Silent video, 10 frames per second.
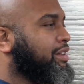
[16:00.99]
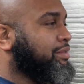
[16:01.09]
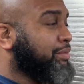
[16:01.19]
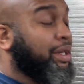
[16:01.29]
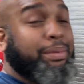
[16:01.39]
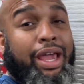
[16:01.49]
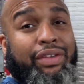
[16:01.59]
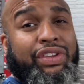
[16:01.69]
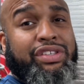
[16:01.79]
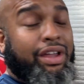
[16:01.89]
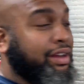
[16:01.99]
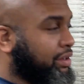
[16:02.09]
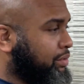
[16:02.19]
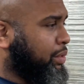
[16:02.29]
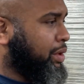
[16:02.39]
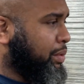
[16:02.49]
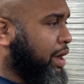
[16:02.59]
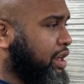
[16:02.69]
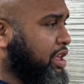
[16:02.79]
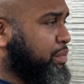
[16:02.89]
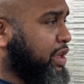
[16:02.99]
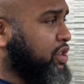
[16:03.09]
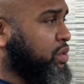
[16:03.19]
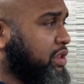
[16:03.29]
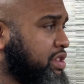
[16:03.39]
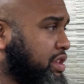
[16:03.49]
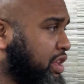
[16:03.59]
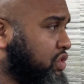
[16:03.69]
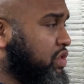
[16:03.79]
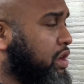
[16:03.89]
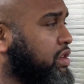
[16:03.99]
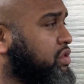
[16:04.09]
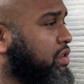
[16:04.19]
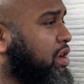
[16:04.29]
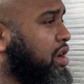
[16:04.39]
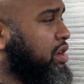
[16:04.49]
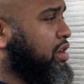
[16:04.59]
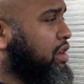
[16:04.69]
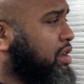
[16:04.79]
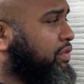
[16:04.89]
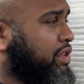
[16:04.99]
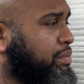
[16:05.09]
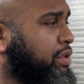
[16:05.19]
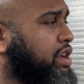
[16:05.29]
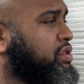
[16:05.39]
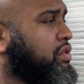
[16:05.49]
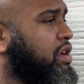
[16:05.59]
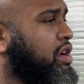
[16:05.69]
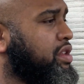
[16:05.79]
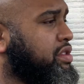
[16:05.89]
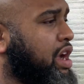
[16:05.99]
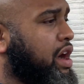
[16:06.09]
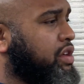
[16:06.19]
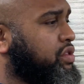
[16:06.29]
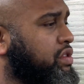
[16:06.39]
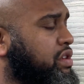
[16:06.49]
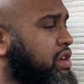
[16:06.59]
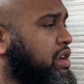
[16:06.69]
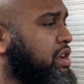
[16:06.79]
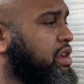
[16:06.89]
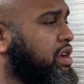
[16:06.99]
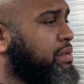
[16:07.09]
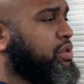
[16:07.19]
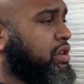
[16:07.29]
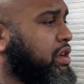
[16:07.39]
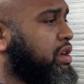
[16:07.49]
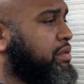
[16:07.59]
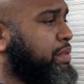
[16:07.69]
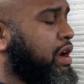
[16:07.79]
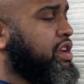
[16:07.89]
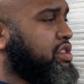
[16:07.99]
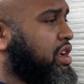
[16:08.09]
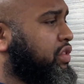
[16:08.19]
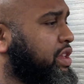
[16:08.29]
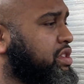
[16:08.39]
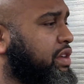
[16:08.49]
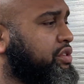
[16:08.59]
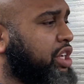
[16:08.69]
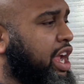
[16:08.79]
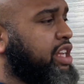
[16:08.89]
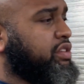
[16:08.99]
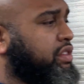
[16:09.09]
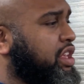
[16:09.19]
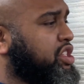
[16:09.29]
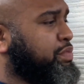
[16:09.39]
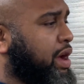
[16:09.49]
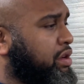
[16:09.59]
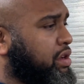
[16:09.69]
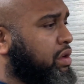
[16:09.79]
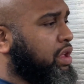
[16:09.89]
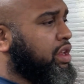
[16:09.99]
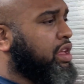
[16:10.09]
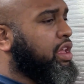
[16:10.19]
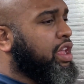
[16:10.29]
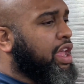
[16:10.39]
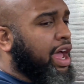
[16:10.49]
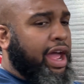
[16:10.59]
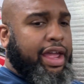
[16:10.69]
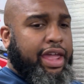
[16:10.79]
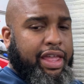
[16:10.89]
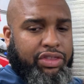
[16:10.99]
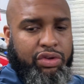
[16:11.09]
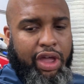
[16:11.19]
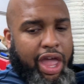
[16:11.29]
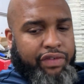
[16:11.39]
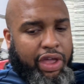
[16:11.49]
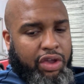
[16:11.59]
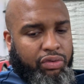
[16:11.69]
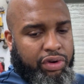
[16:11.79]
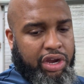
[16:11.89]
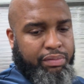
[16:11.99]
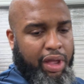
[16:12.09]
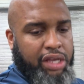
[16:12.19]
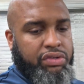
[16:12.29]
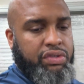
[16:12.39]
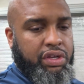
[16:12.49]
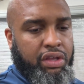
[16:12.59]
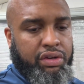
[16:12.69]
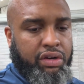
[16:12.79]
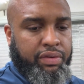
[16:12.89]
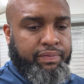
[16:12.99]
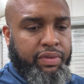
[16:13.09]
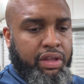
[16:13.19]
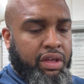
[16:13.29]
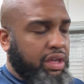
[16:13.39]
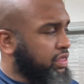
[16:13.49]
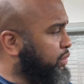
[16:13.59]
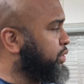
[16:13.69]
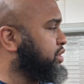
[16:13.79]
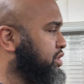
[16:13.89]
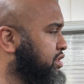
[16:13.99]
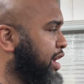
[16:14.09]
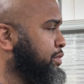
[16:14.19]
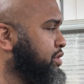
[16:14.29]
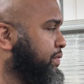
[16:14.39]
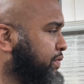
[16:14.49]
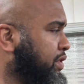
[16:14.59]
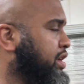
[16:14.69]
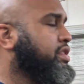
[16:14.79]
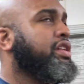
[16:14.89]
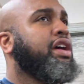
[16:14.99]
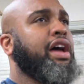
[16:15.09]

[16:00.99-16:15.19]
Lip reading: But I'm kind of excited. We're at a good place with this. Electronics are on, front brakes are on, tires are good, hubs are good, bearings and all that stuff changed. Everything's powder coated. I do have a rear master cylinder, which is the same as the front.